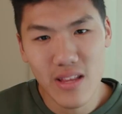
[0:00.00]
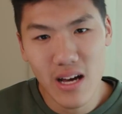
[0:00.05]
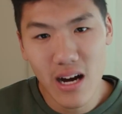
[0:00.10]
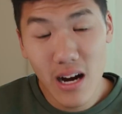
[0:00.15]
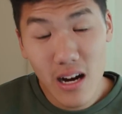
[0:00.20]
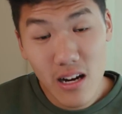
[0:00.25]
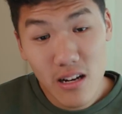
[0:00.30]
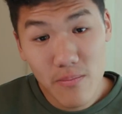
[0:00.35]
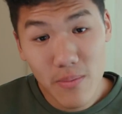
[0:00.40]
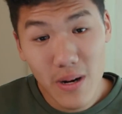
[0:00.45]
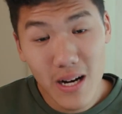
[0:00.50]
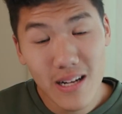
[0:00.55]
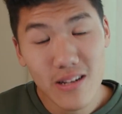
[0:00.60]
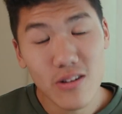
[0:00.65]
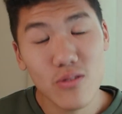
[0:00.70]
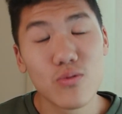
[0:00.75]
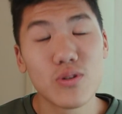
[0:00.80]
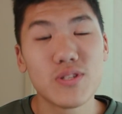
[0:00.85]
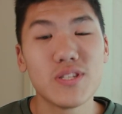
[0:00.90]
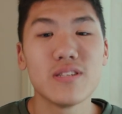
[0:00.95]
for the harder part,
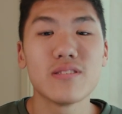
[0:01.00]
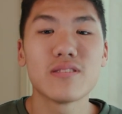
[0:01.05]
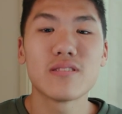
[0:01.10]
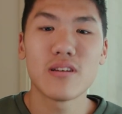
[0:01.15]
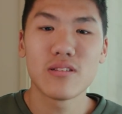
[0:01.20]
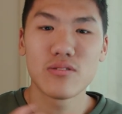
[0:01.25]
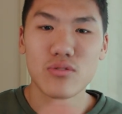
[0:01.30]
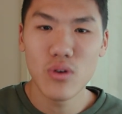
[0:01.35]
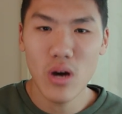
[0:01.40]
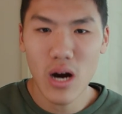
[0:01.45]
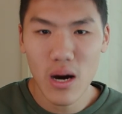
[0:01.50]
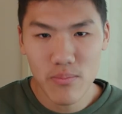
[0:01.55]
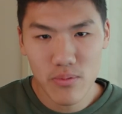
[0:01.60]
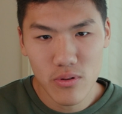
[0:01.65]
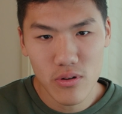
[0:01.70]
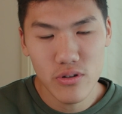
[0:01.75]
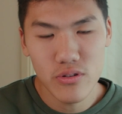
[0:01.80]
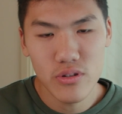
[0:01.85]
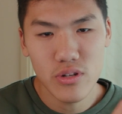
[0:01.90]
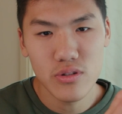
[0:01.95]
which is to
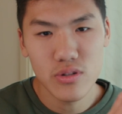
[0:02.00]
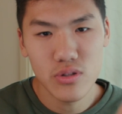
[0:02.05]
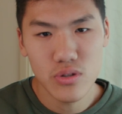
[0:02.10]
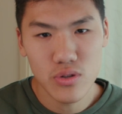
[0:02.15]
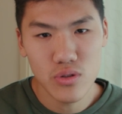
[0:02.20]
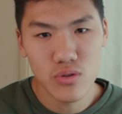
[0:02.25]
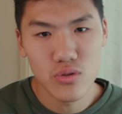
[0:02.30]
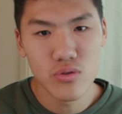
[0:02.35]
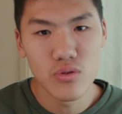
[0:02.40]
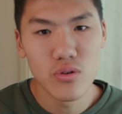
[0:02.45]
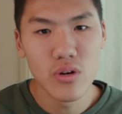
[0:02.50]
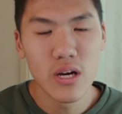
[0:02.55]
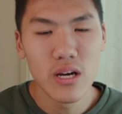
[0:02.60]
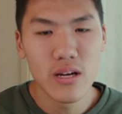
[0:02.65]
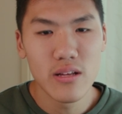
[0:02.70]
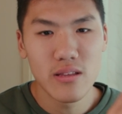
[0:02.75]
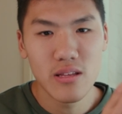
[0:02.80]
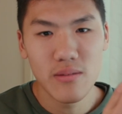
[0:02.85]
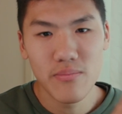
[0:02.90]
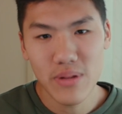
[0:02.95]
upload to
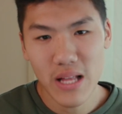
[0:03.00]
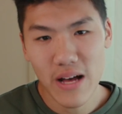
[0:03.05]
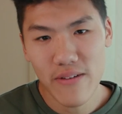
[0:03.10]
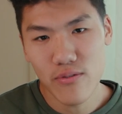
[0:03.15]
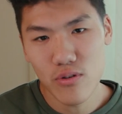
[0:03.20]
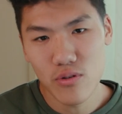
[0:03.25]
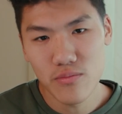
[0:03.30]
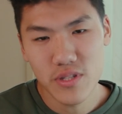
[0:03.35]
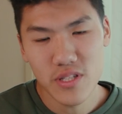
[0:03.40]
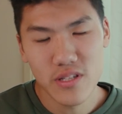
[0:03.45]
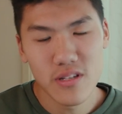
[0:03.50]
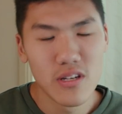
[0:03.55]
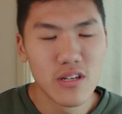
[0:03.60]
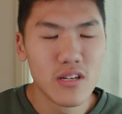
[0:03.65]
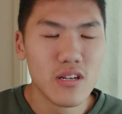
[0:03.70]
the platforms.